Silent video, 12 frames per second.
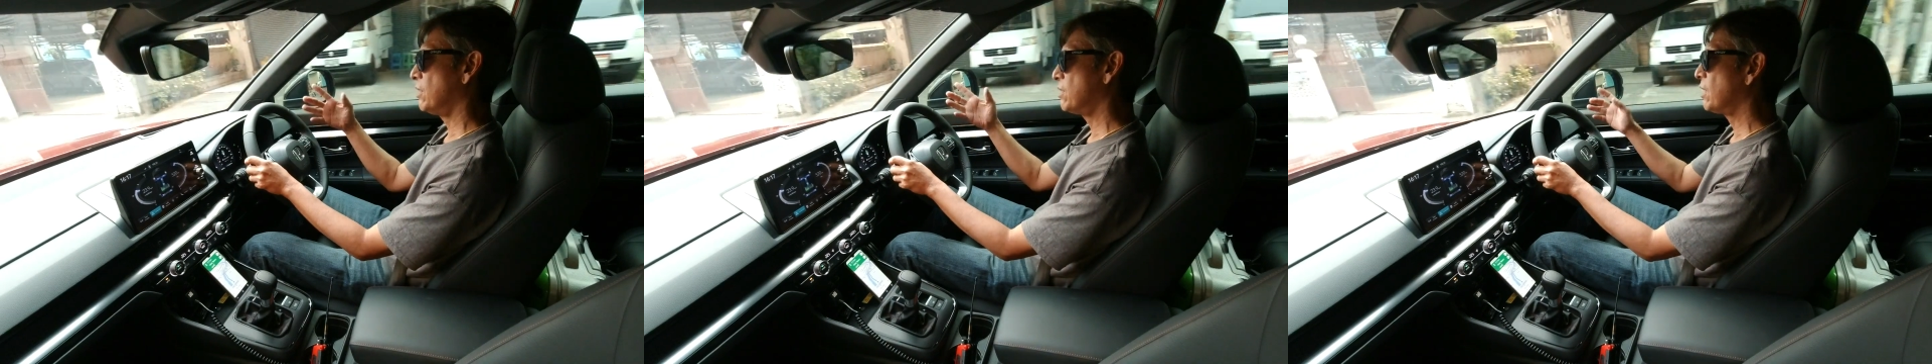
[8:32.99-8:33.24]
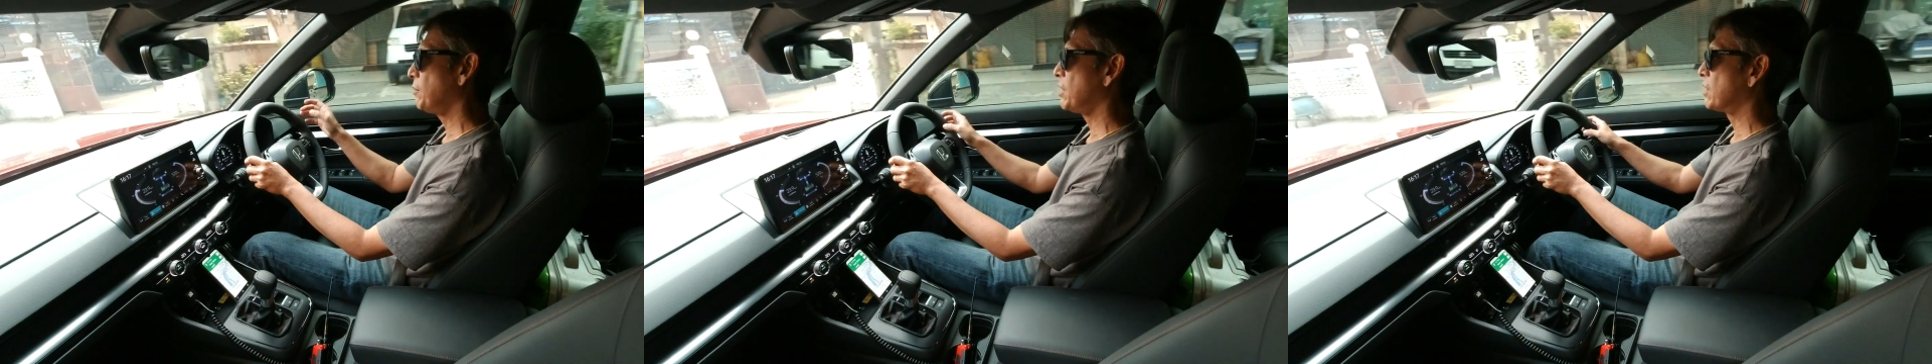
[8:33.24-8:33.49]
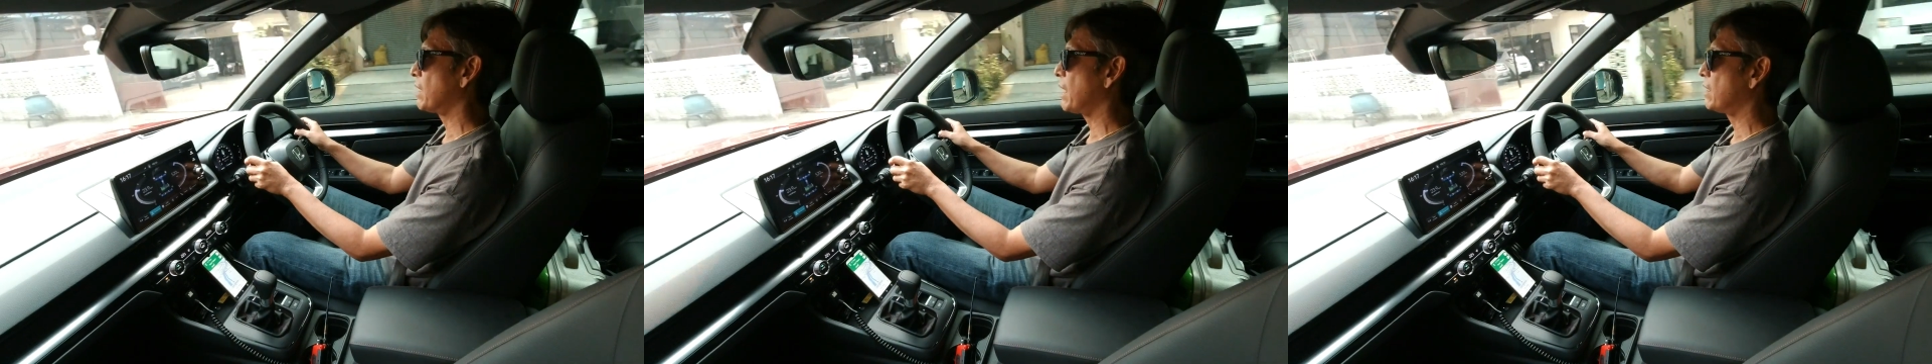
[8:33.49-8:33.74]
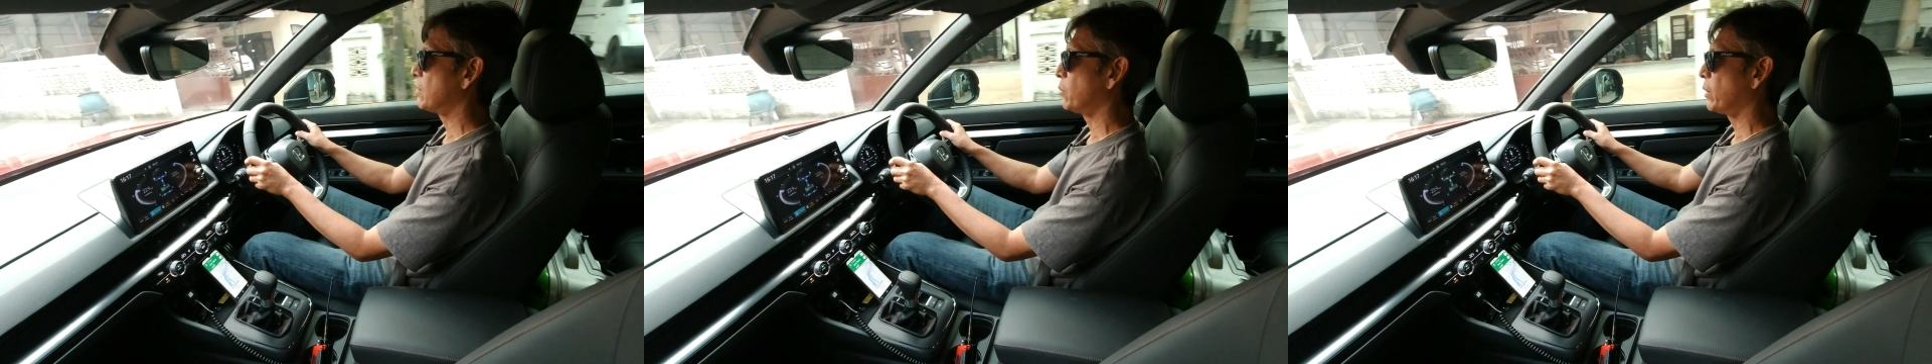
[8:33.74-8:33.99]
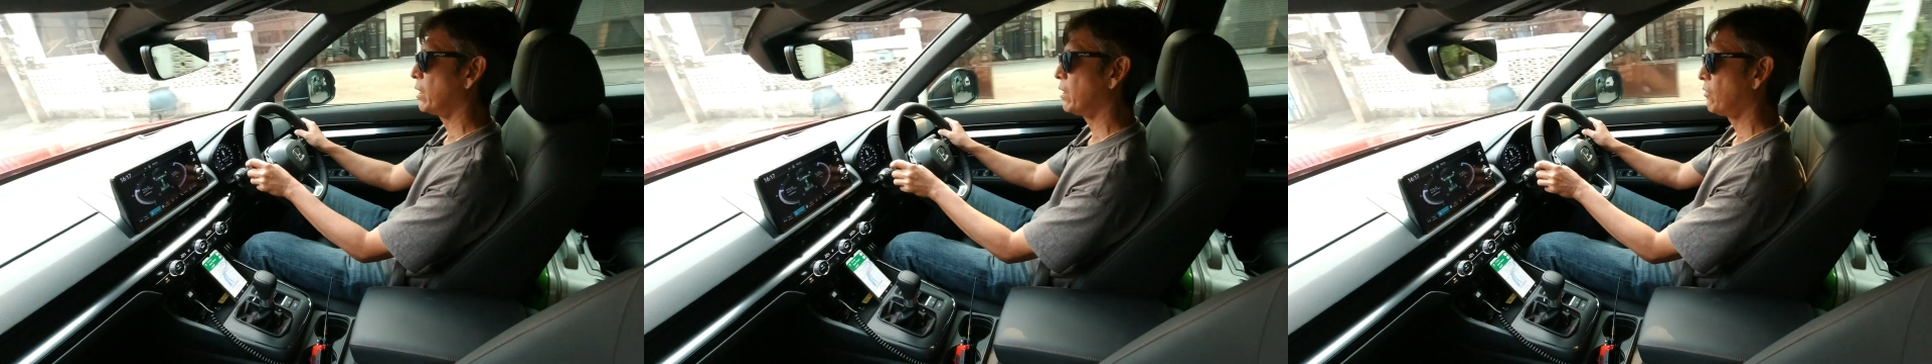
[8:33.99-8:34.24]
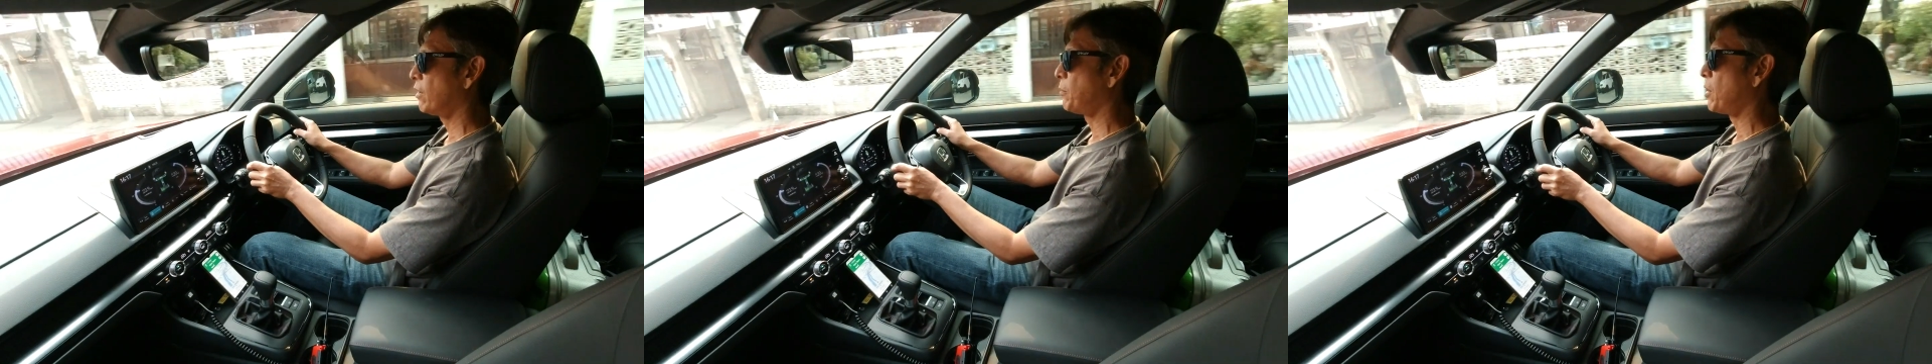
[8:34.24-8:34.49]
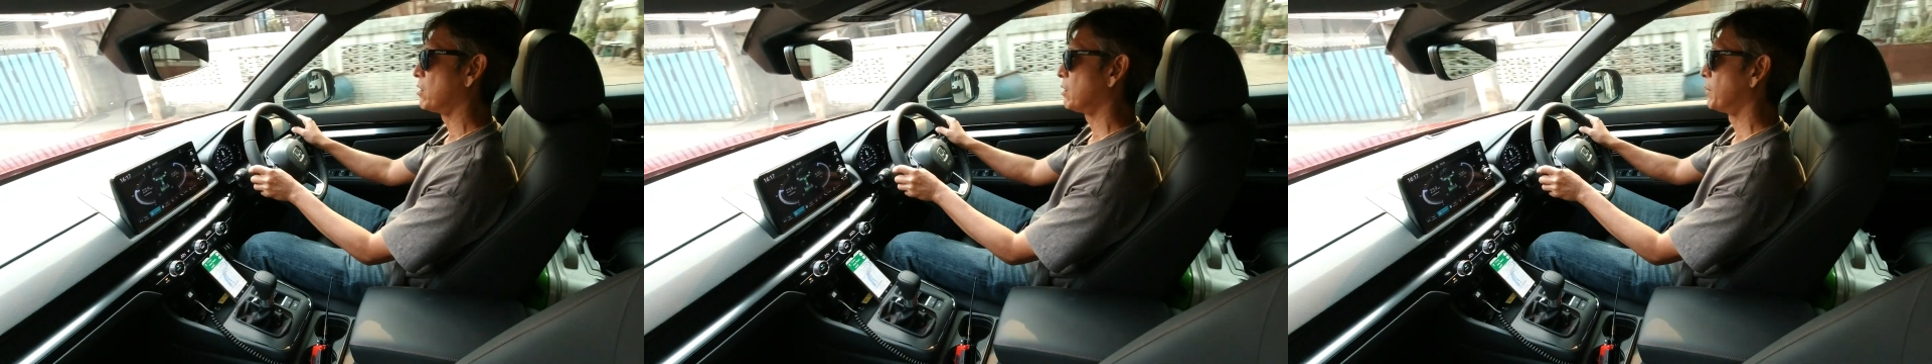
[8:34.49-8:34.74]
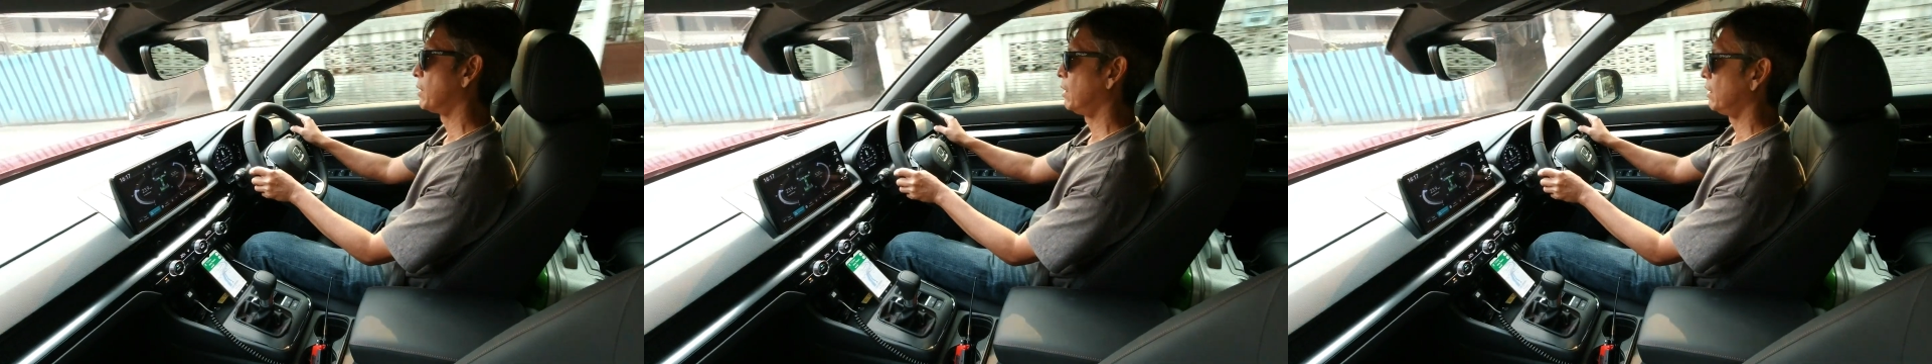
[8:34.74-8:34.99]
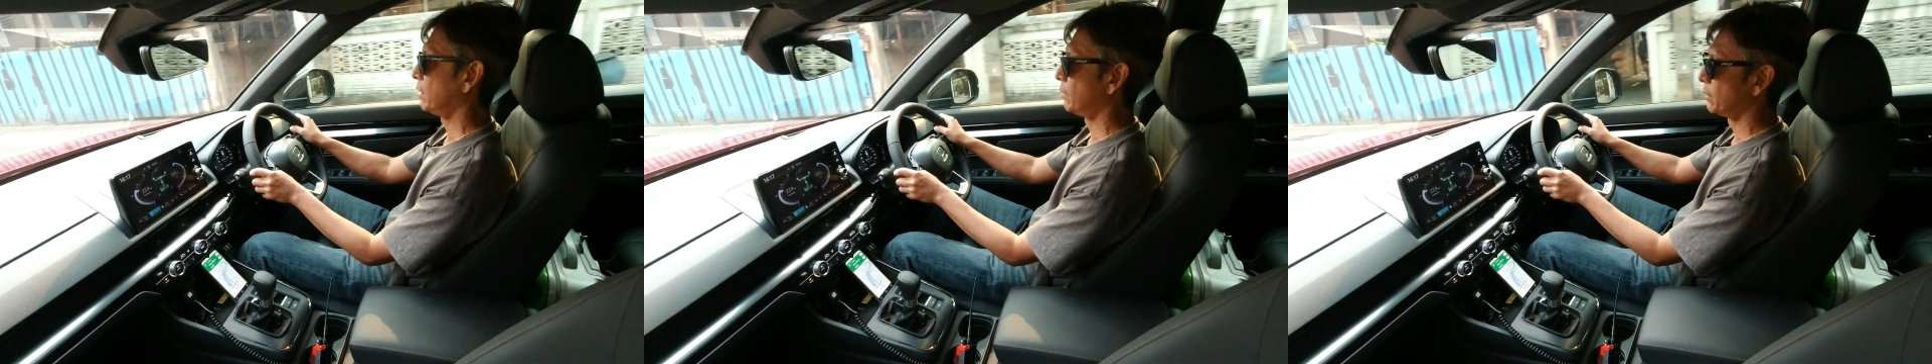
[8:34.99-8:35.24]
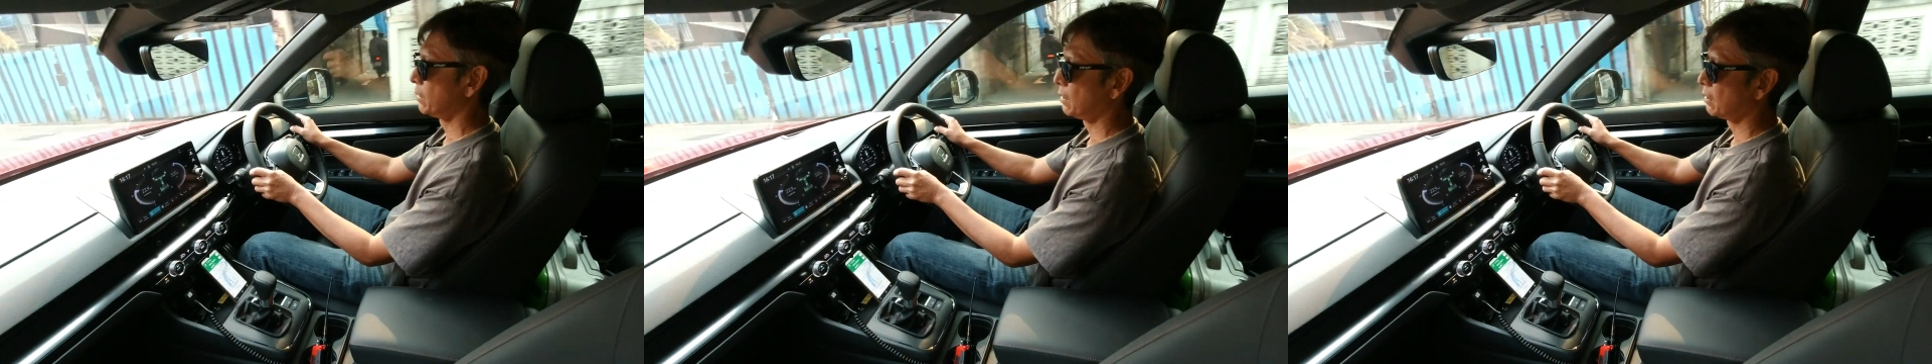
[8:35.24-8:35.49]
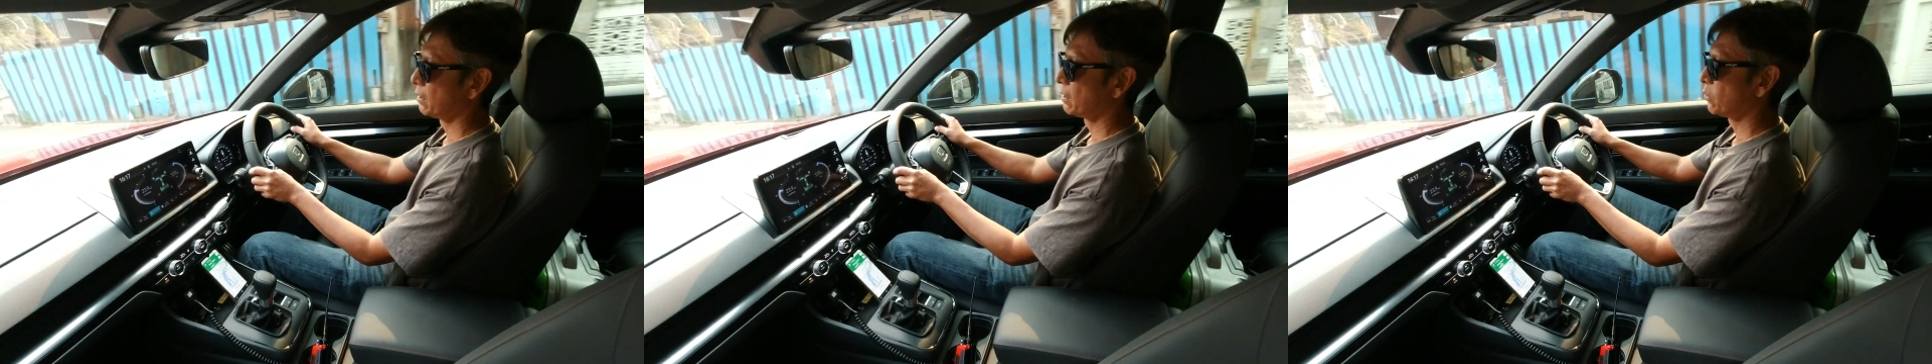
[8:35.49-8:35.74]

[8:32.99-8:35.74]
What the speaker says: system decides whenever possible it will